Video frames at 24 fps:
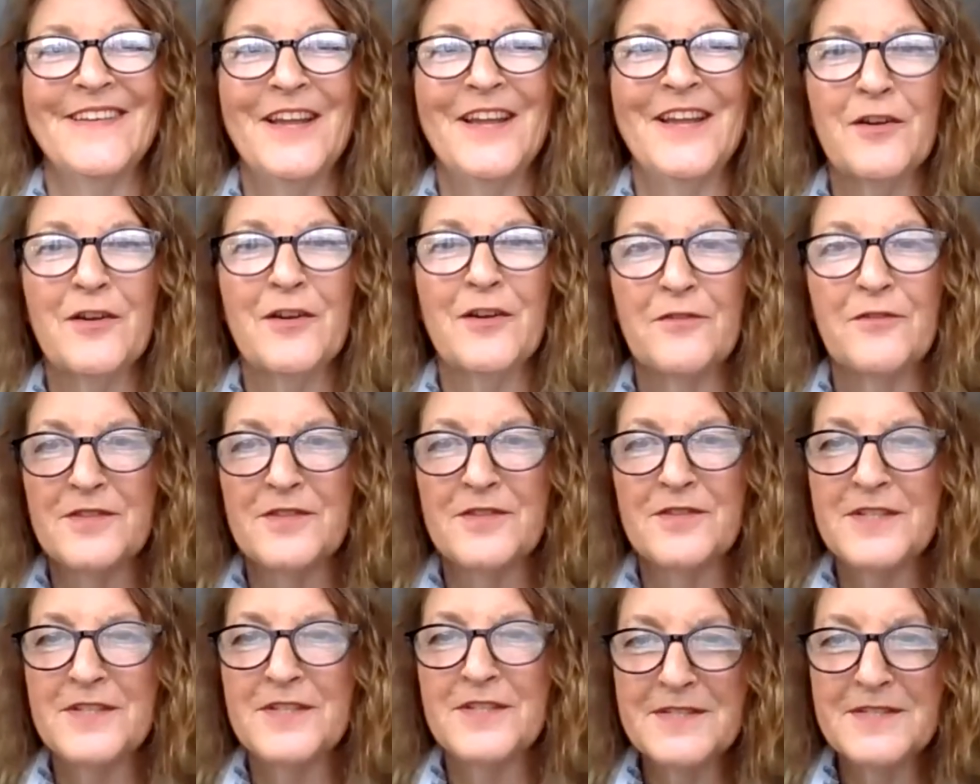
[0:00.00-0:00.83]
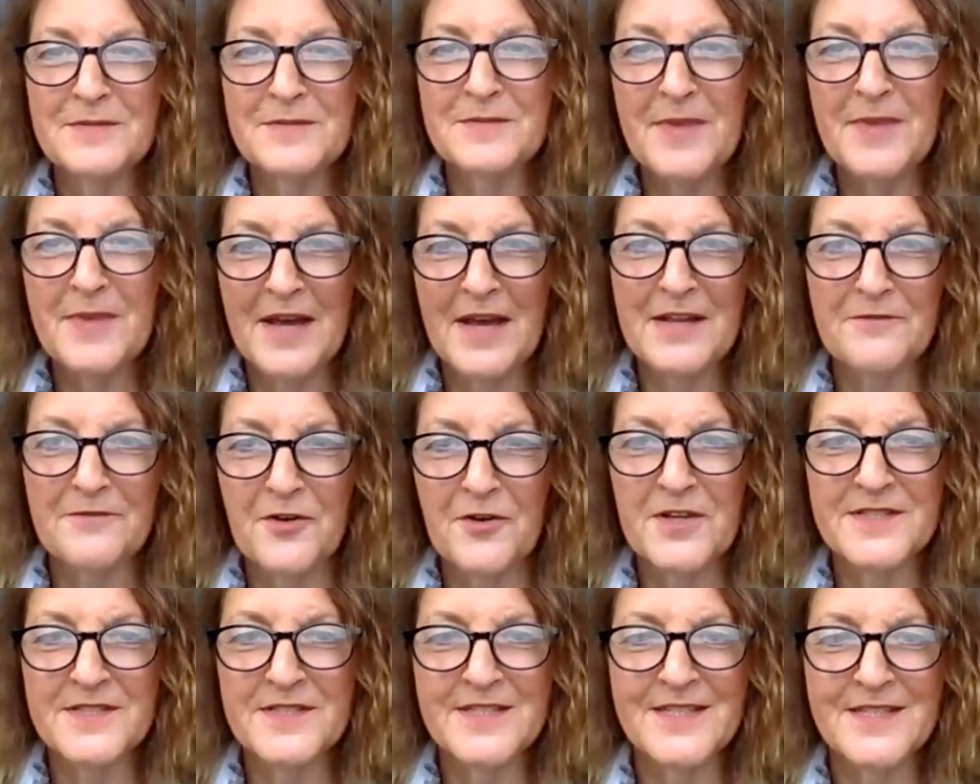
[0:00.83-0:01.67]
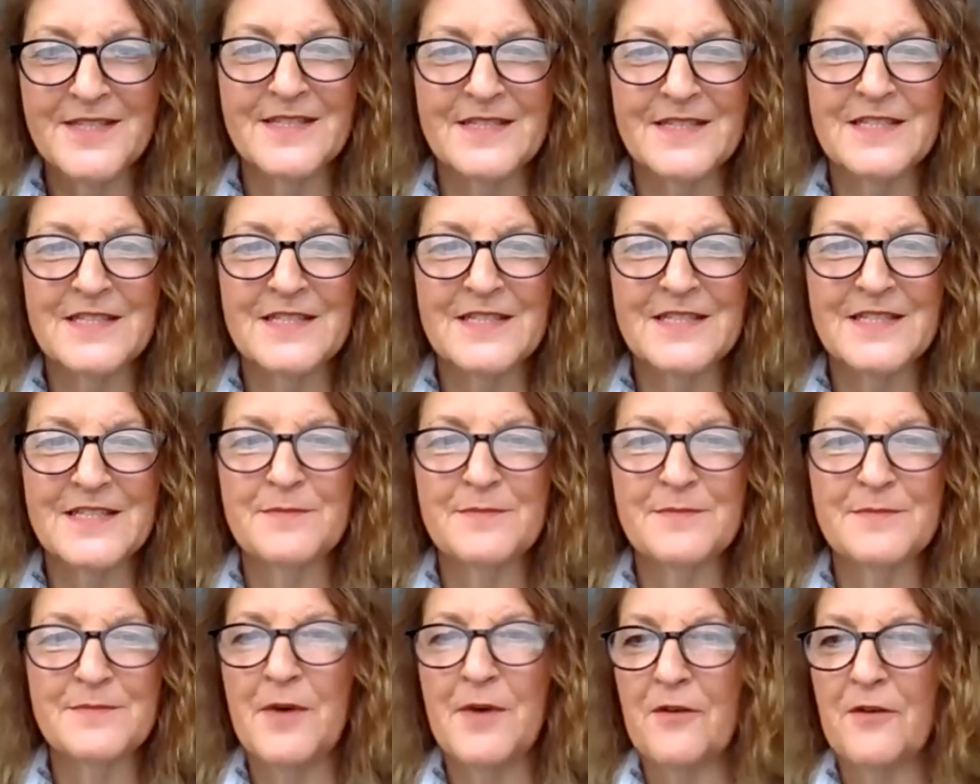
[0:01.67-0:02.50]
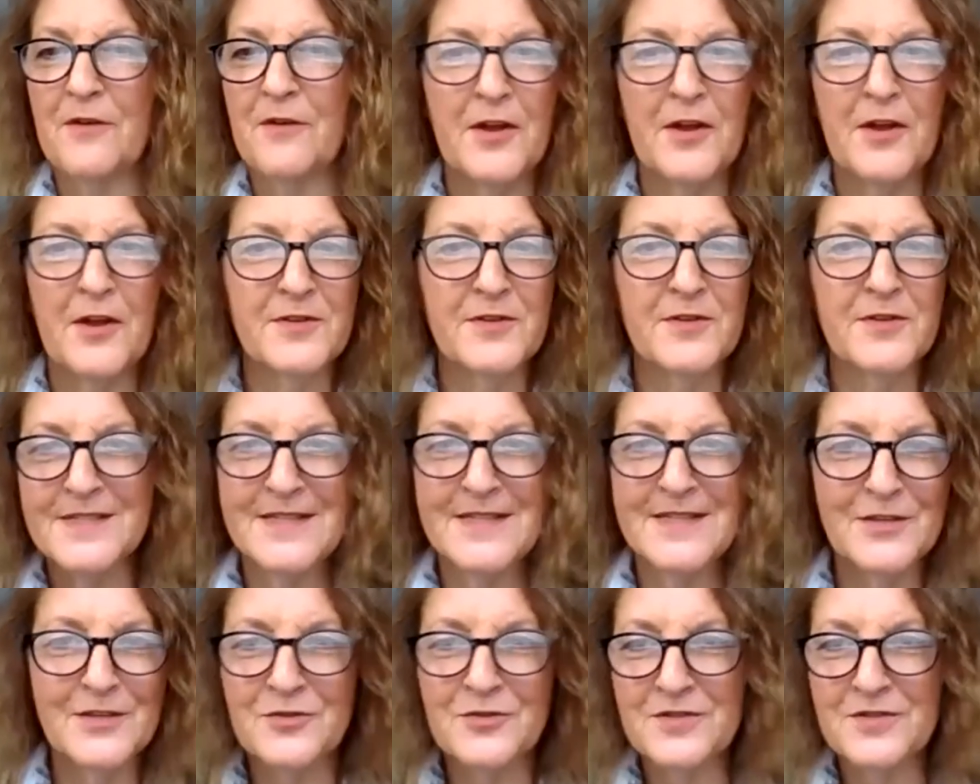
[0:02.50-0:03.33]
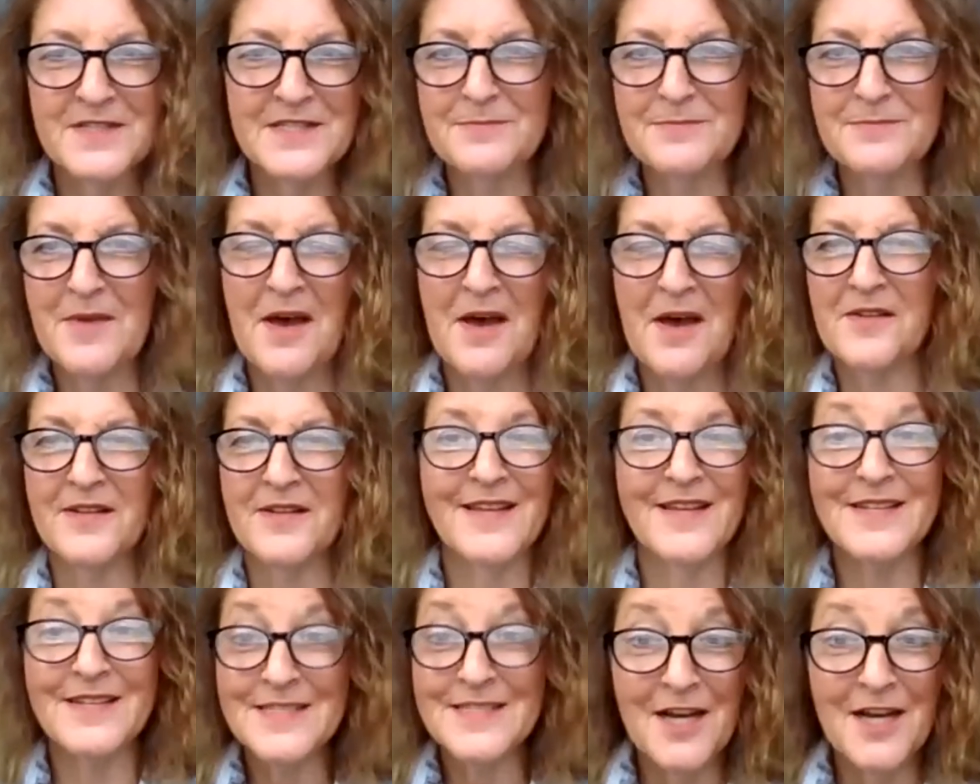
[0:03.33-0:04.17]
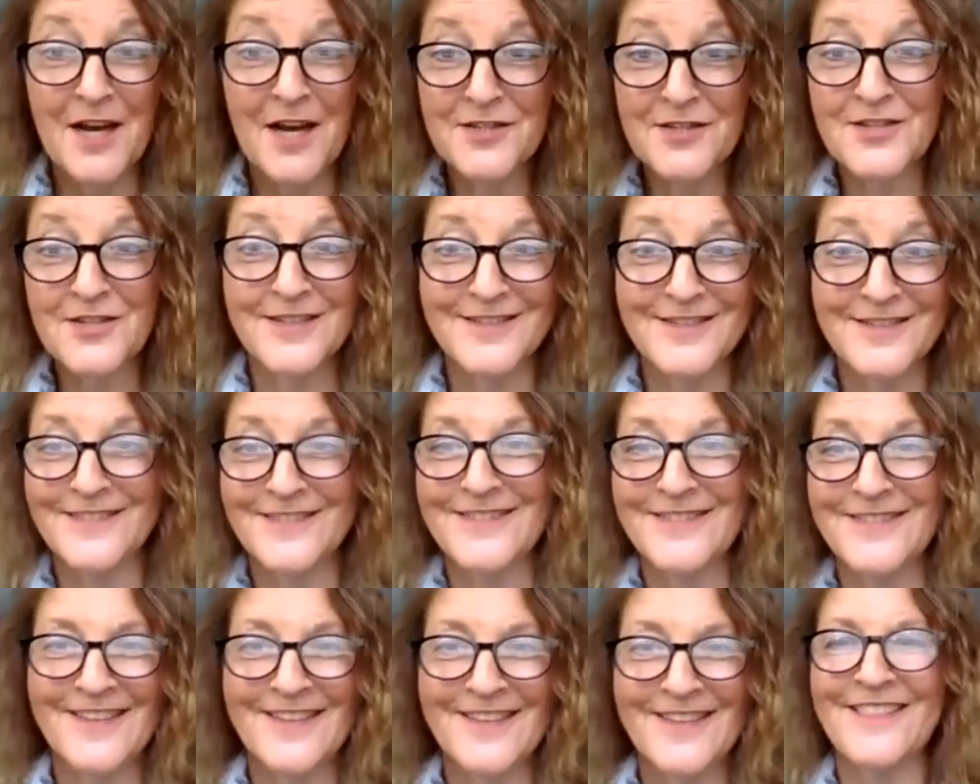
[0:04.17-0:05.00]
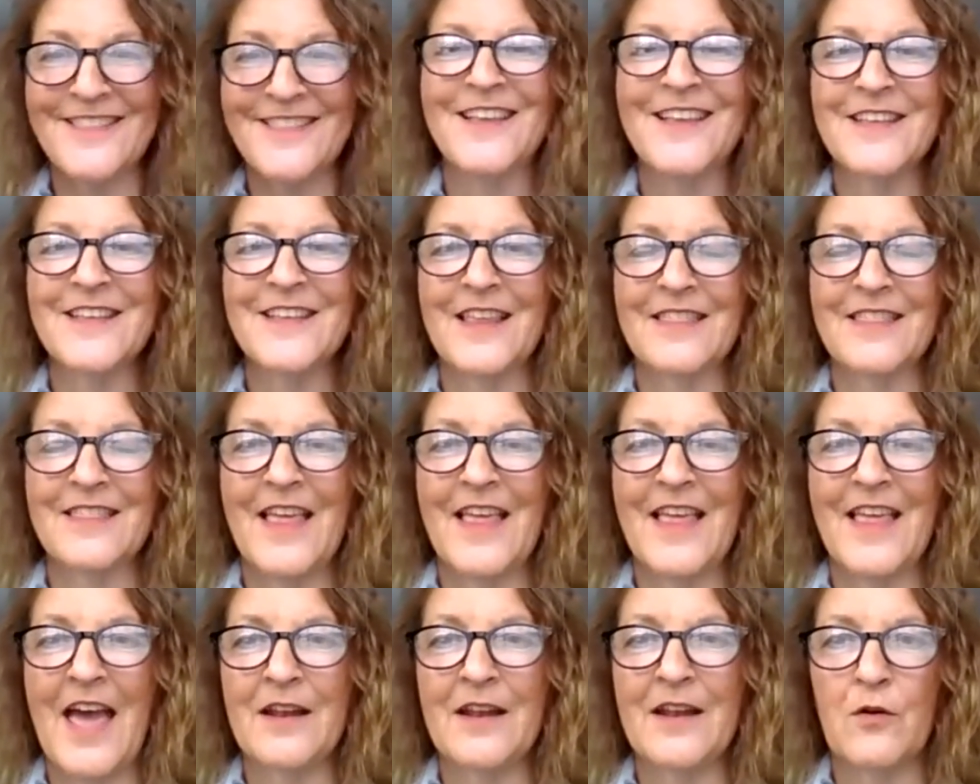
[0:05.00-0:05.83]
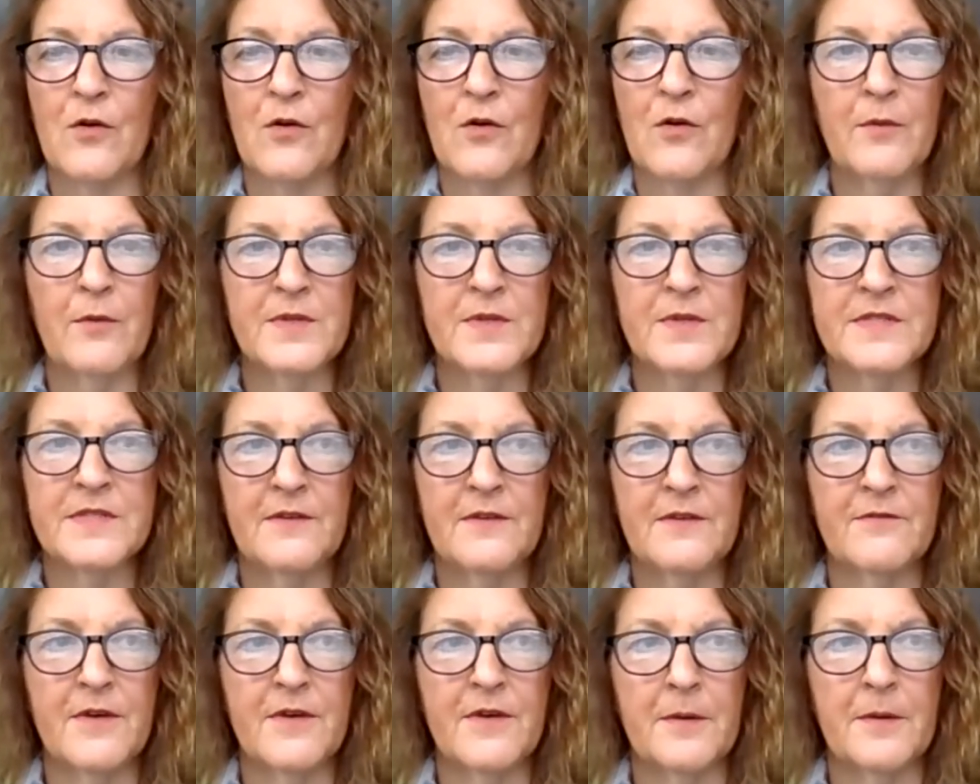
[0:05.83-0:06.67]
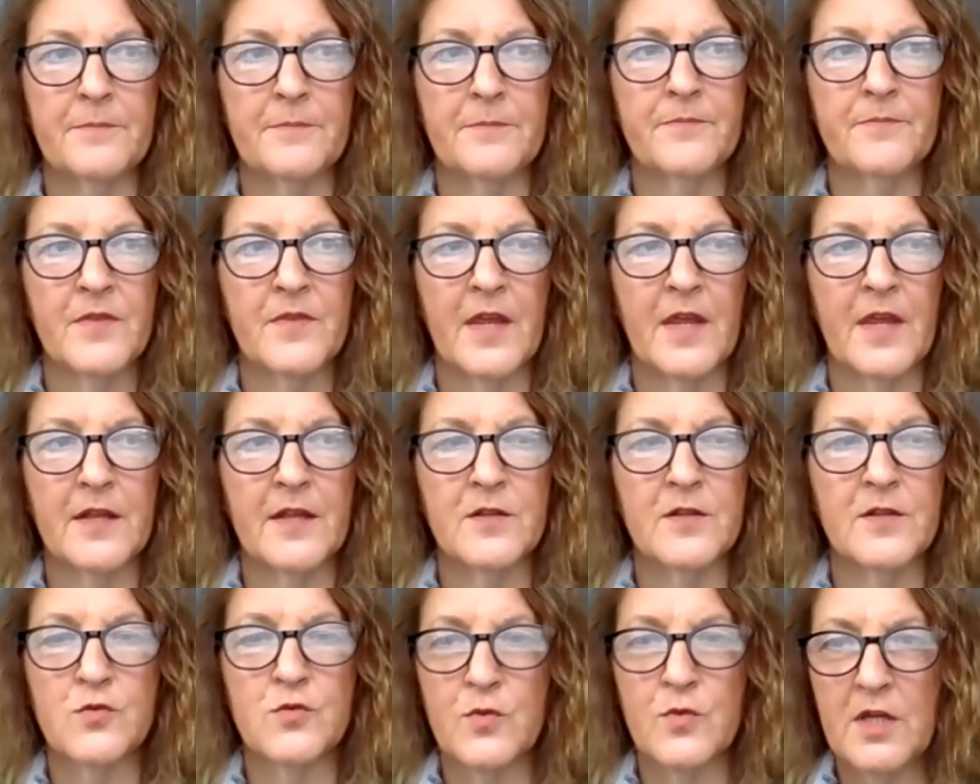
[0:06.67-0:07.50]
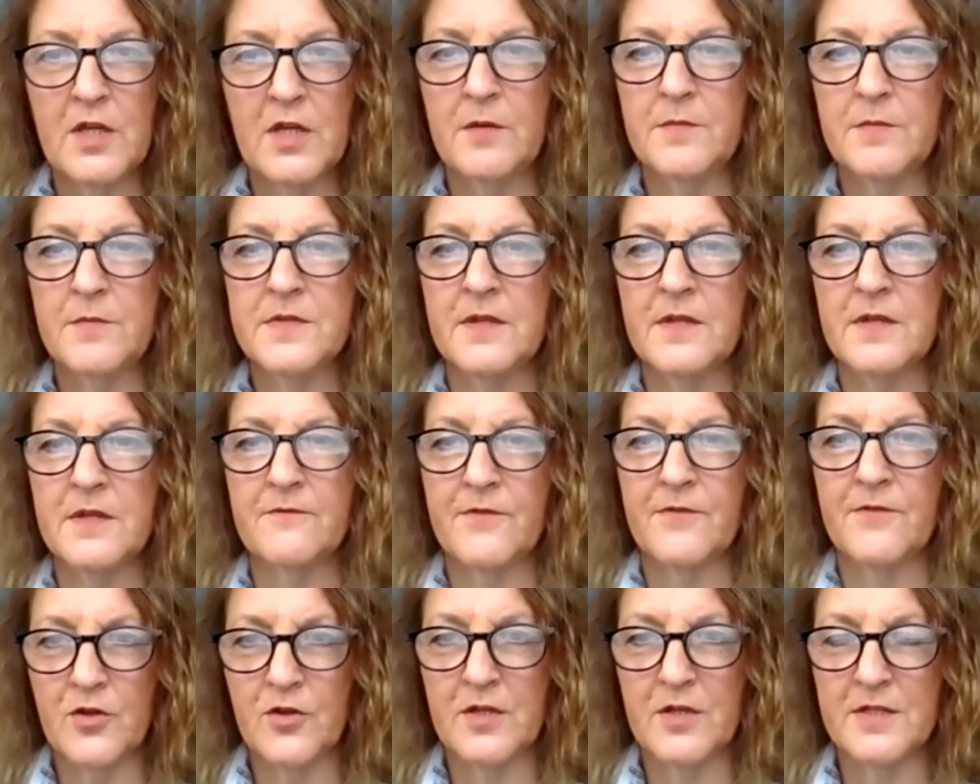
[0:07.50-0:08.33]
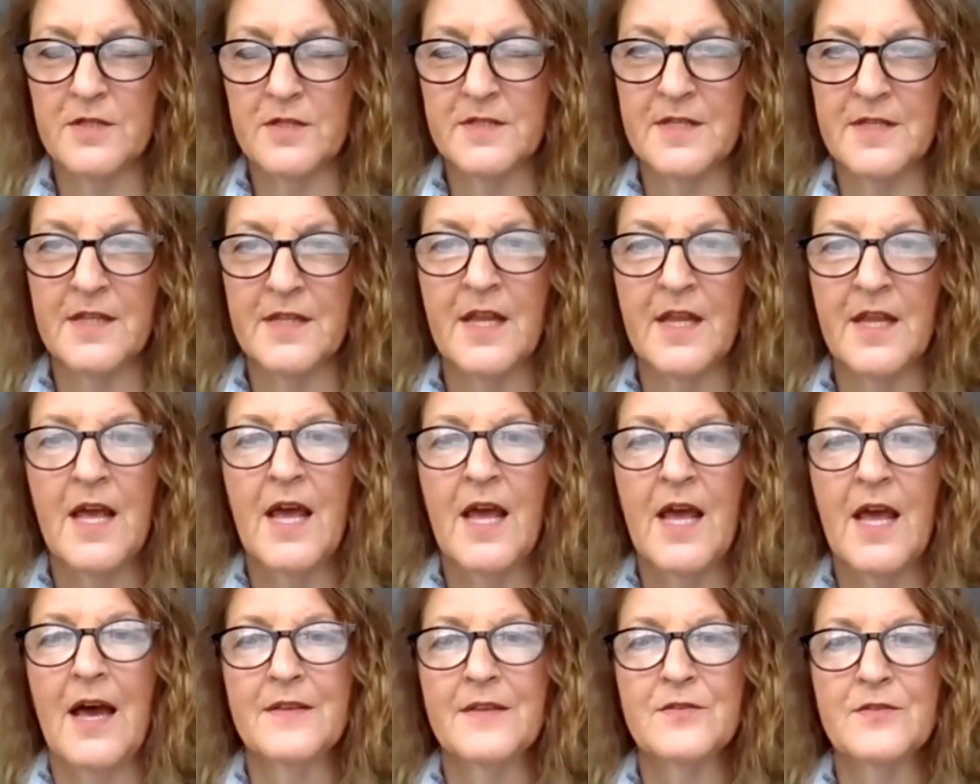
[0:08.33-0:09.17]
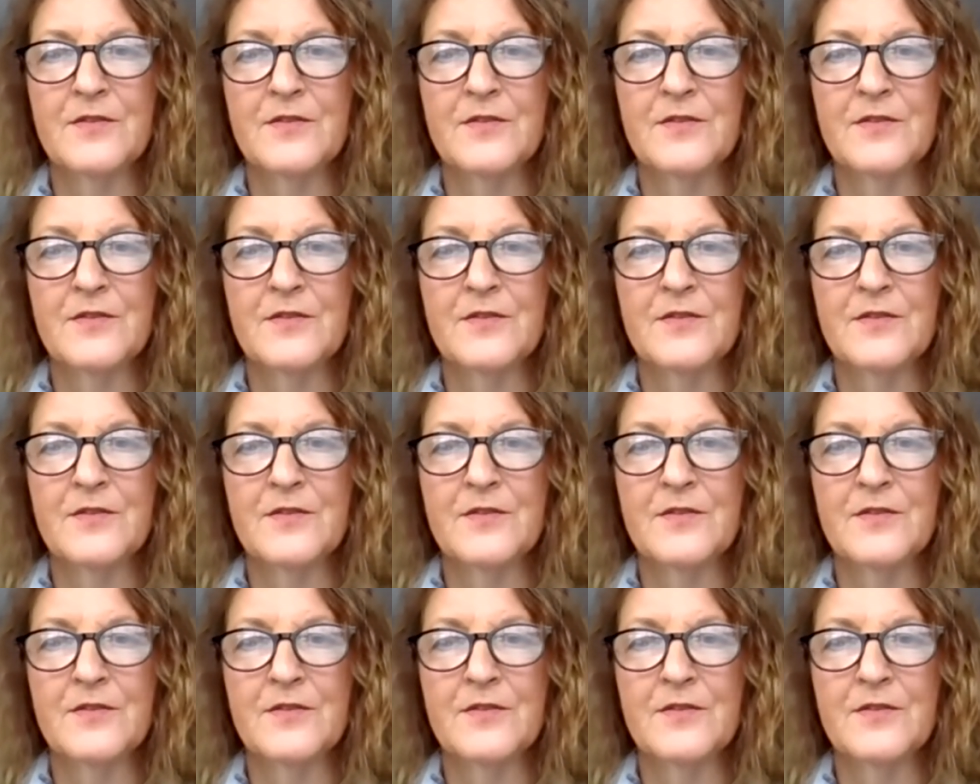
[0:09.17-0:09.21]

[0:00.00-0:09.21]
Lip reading: hear disembodied voices and smell fragrances I shouldn't smell and get touched and things like that. Or I receive like dreams and visions. And